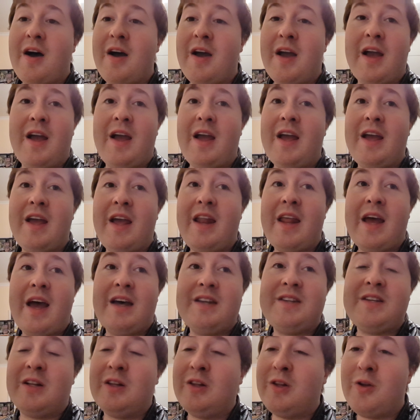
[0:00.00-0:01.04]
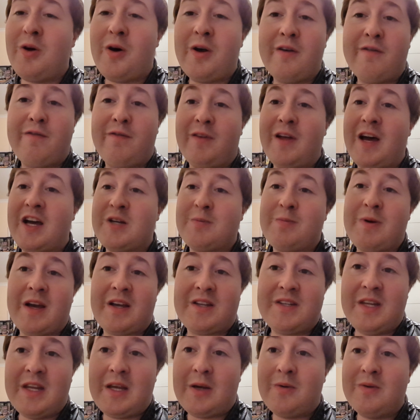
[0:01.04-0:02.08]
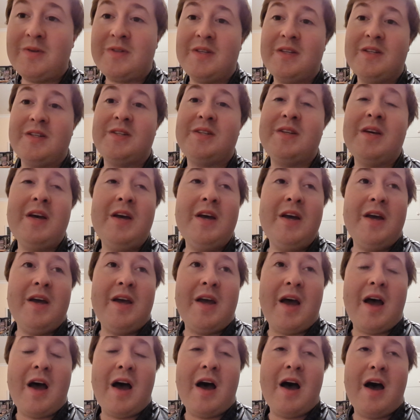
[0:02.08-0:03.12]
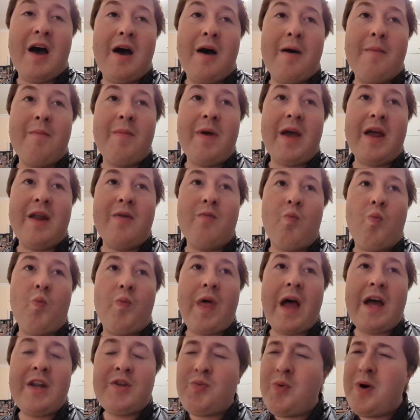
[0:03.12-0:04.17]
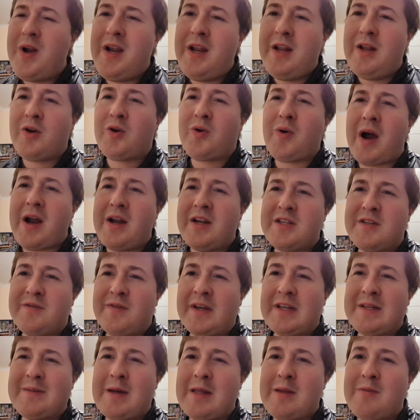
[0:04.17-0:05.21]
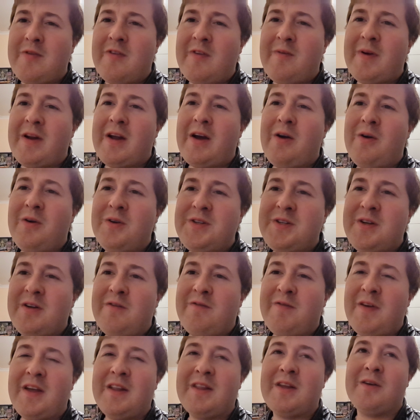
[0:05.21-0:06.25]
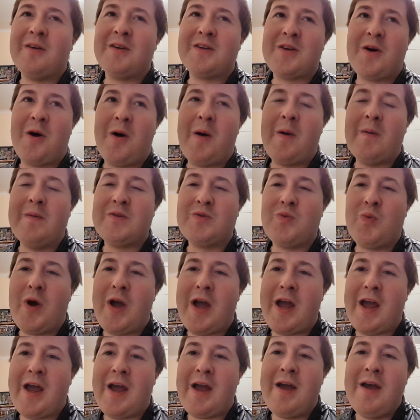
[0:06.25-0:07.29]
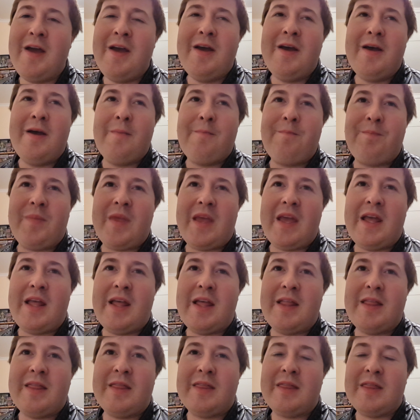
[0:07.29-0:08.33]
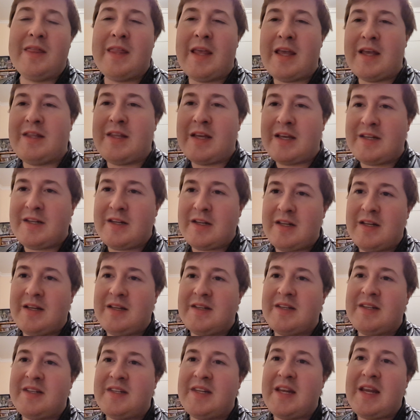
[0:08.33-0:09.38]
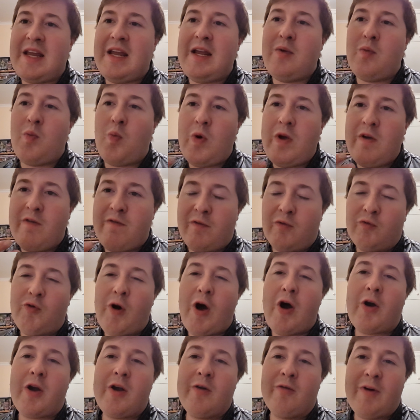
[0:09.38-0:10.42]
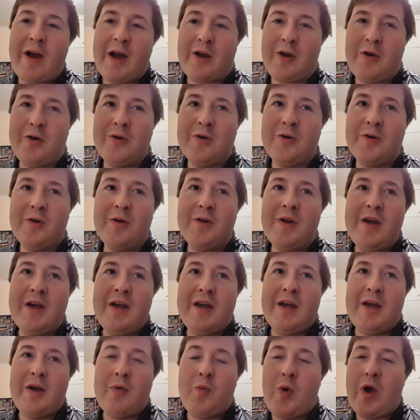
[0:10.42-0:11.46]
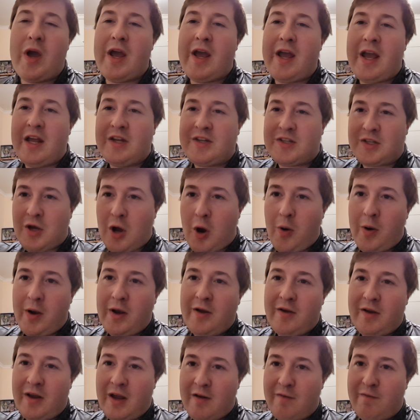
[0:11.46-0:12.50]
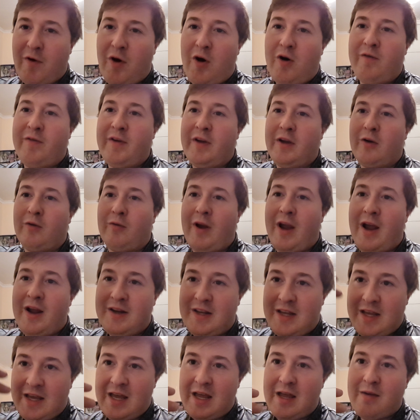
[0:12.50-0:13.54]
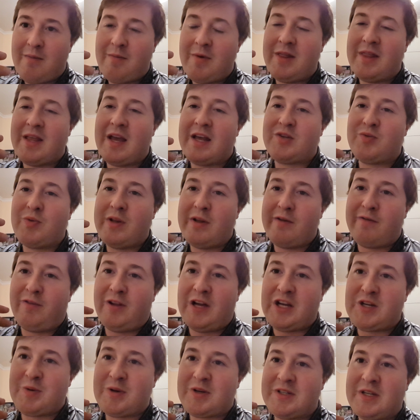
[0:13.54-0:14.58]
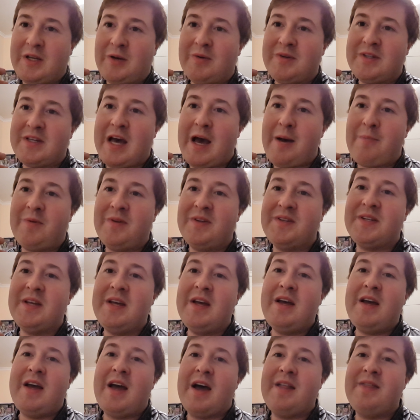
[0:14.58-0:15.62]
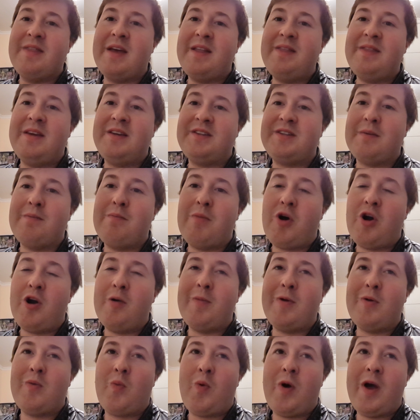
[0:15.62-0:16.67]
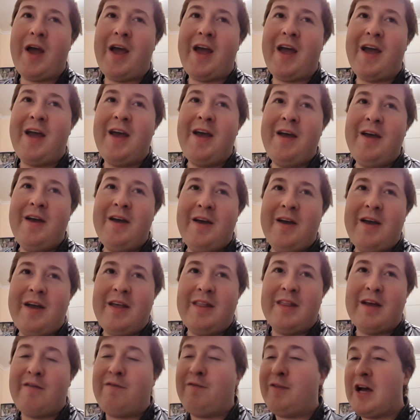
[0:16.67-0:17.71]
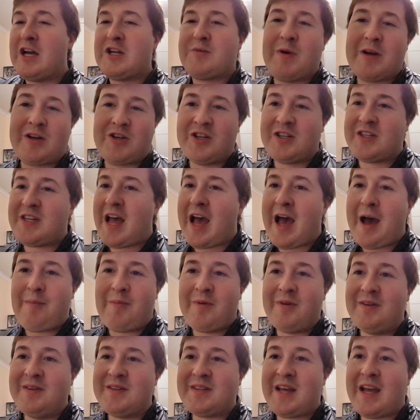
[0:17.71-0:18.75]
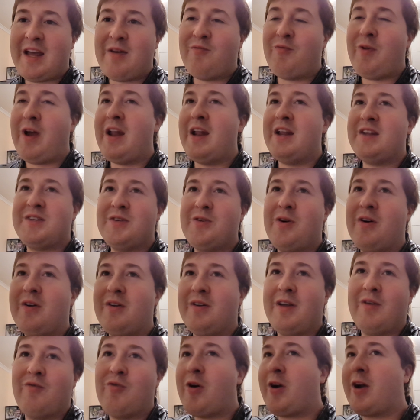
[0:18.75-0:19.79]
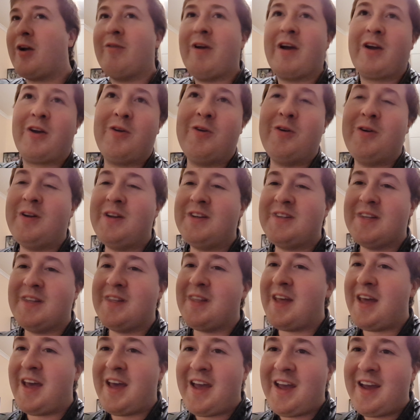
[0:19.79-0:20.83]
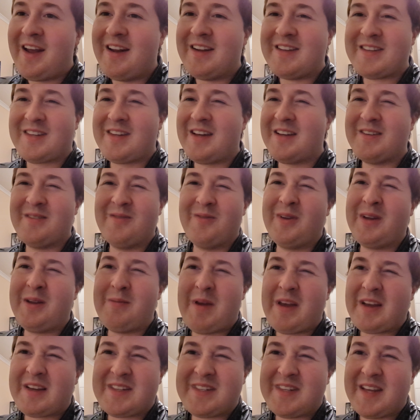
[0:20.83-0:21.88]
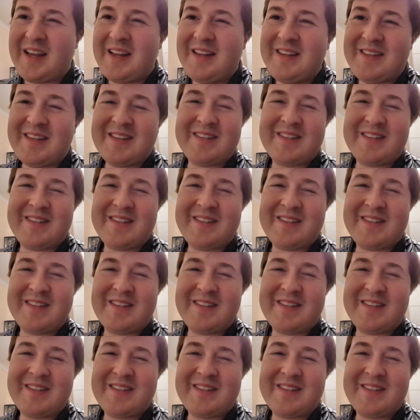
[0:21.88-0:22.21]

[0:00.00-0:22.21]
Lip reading: It has a lot of flashback sequences, and that's one of the greatest things about the movie. But I also think there are times where there's a scene with Rocket Raccoon where it's going involving around him, and that's where the flashback sequence happens. And then there's a moment where a flashback just happens, and it's not Rocket Raccoon isn't there, and it doesn't really make sense.